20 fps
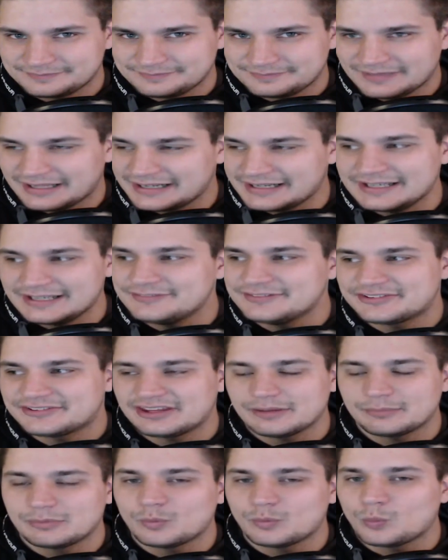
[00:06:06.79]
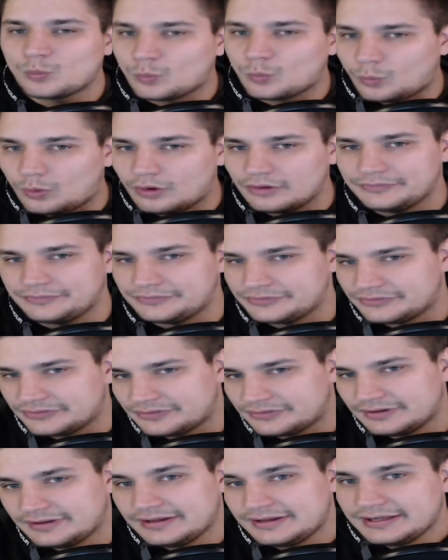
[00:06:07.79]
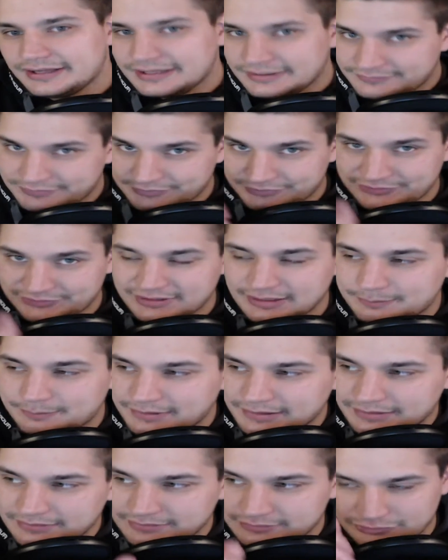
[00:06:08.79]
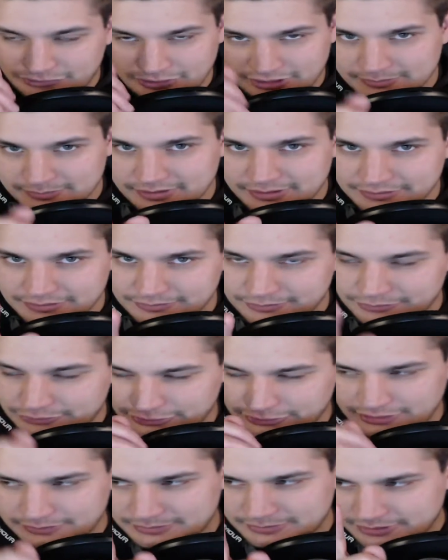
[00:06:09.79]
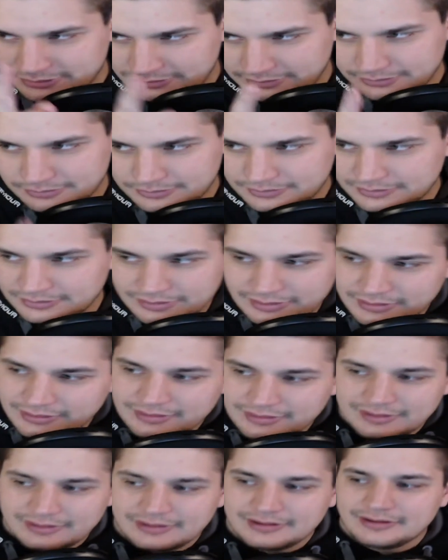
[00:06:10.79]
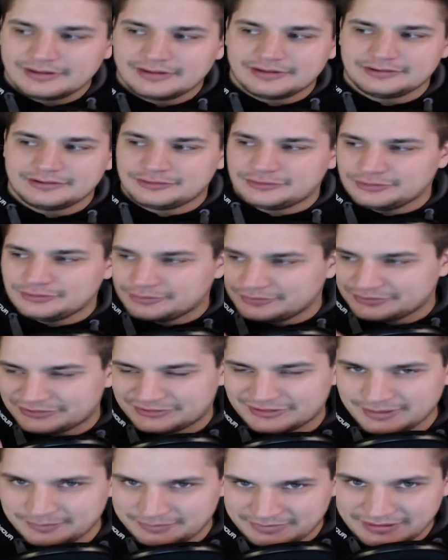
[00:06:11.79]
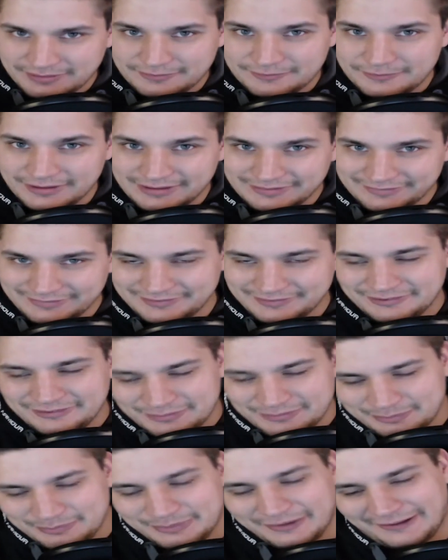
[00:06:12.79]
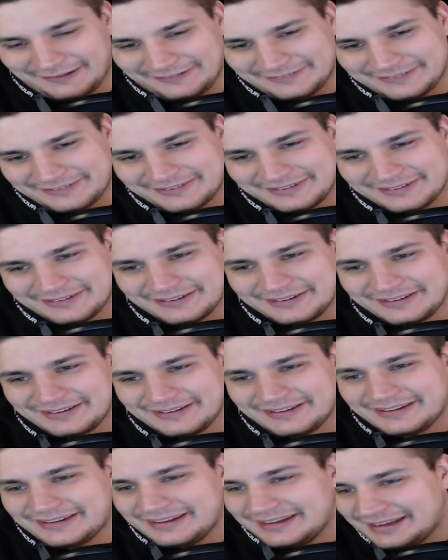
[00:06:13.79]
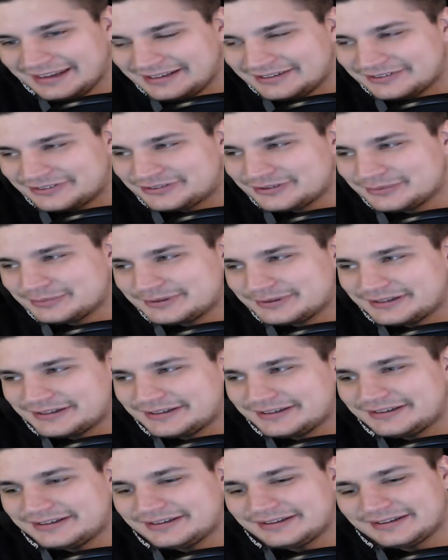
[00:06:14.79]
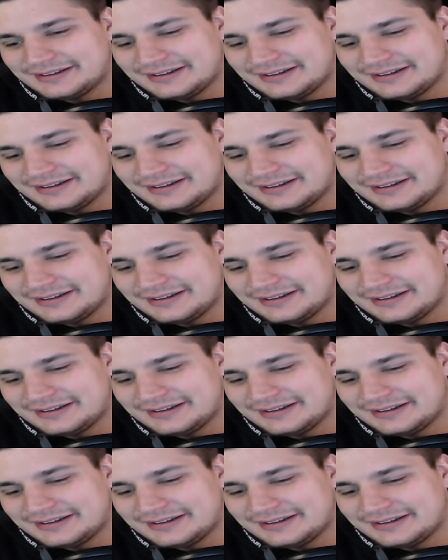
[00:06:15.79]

I didn't even skip it once. If you skip it, shame on you. Shame on you. You don't skip that greatness. But it is super good.